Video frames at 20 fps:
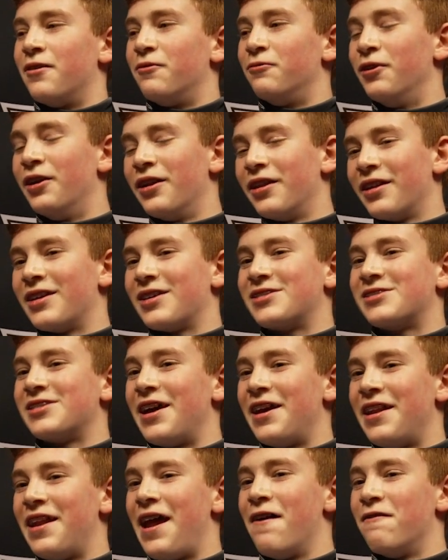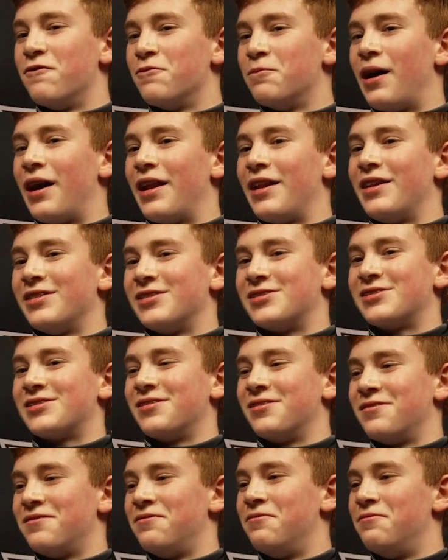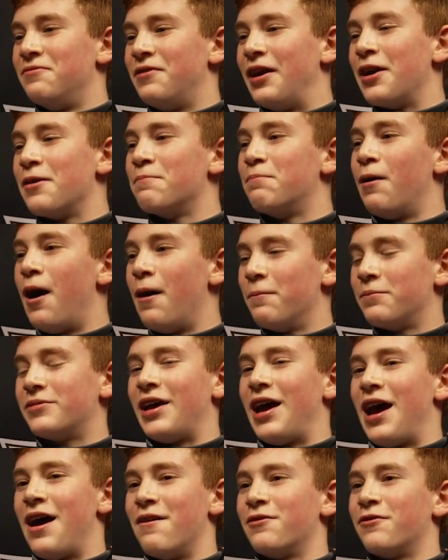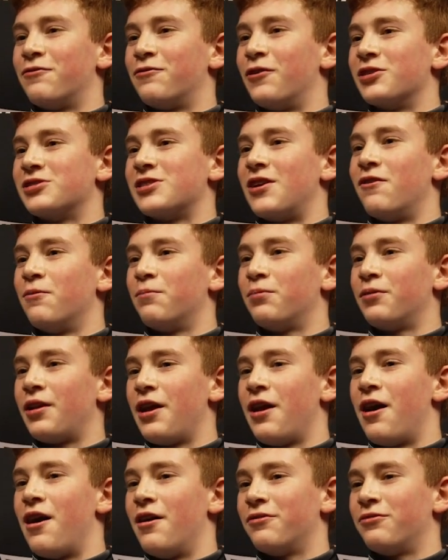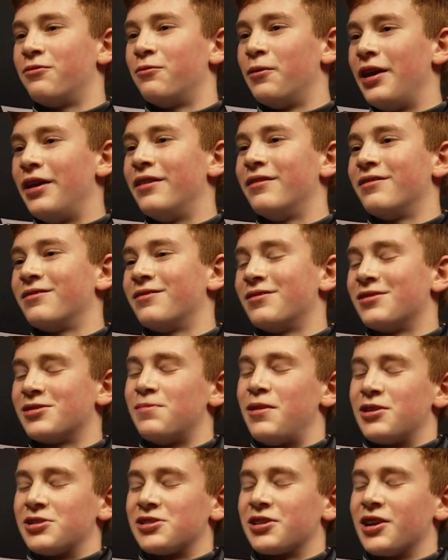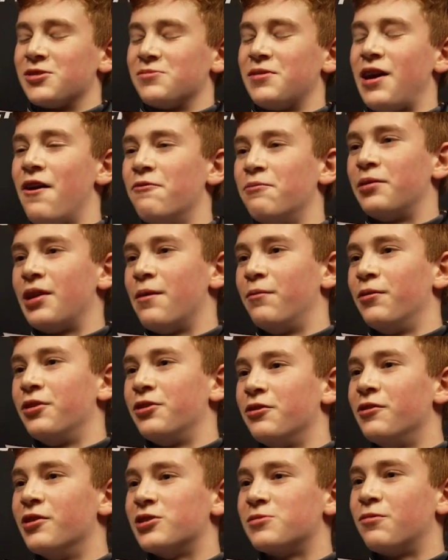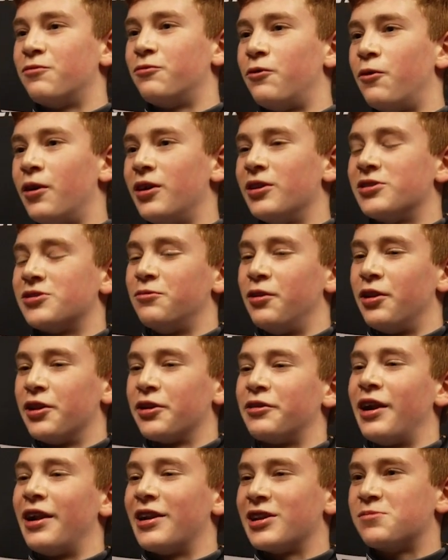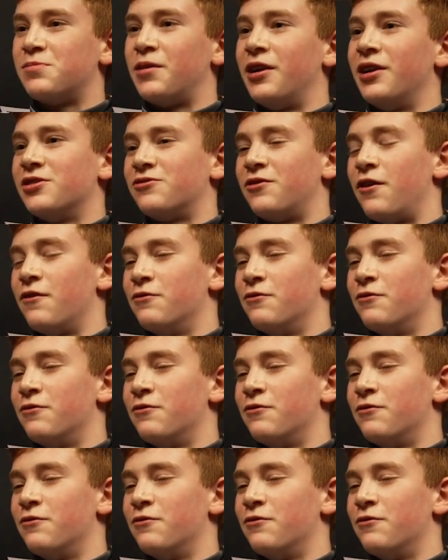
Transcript: Really excited. Everybody's very pumped to have the first ever playoff win, especially because we haven't been able to do this before. It's a really great experience for